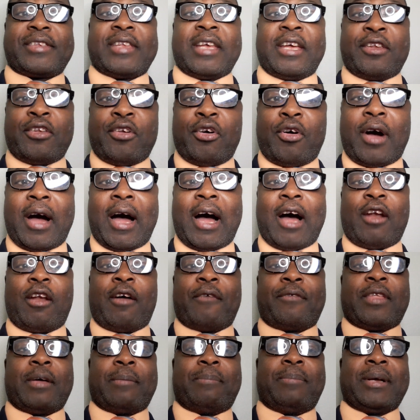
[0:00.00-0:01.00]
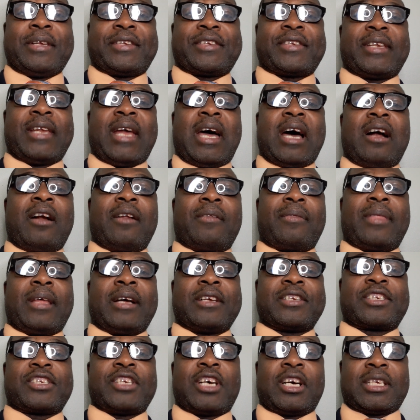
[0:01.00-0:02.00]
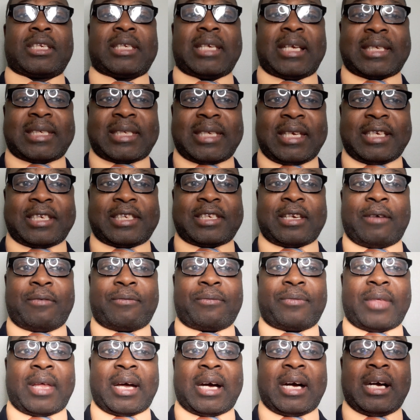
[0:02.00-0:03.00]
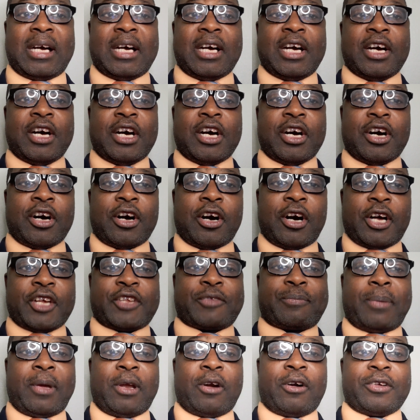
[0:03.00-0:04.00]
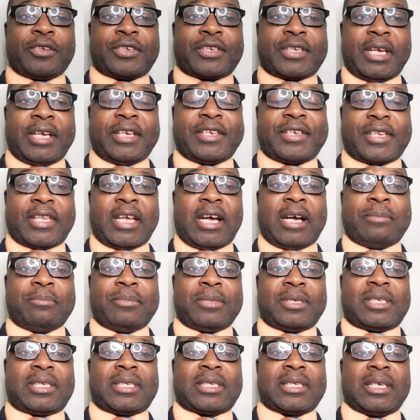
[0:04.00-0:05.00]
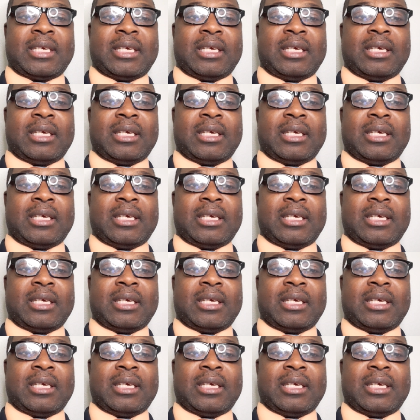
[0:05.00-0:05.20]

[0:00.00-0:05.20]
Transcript: the know-how of the personnel, the successes of the hospital systems,